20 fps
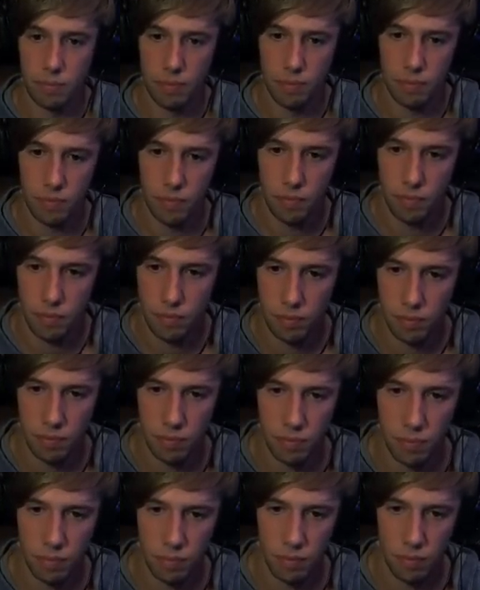
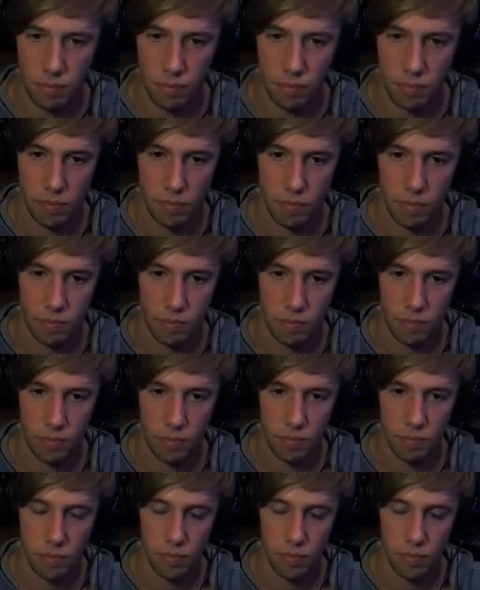(no one is talking)